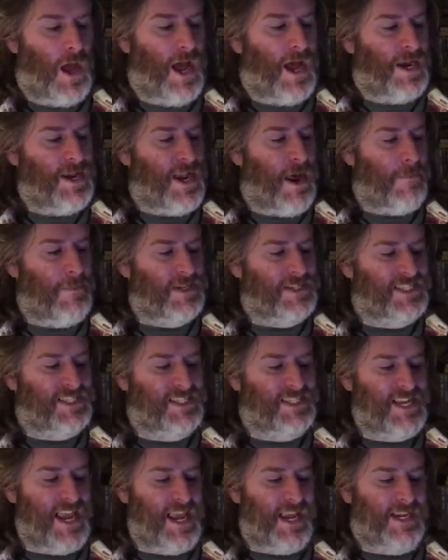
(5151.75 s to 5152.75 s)
Number
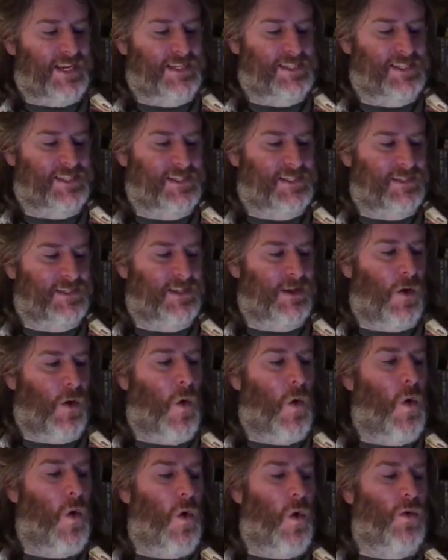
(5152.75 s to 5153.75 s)
six.
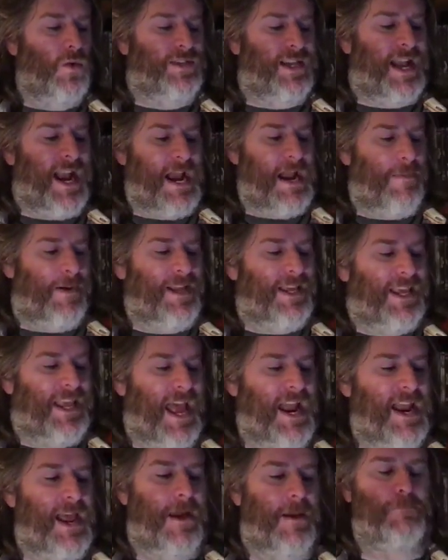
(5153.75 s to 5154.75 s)
Ooh, did anybody
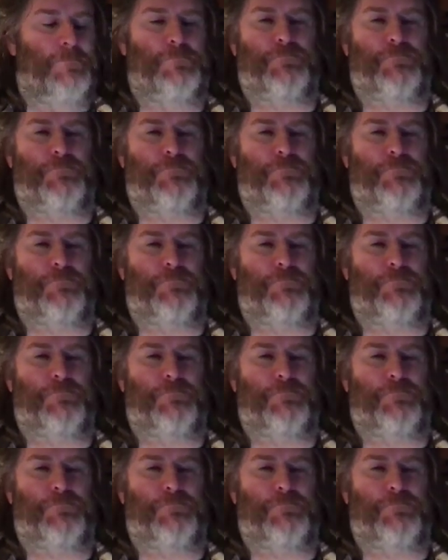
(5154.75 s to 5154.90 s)
get it?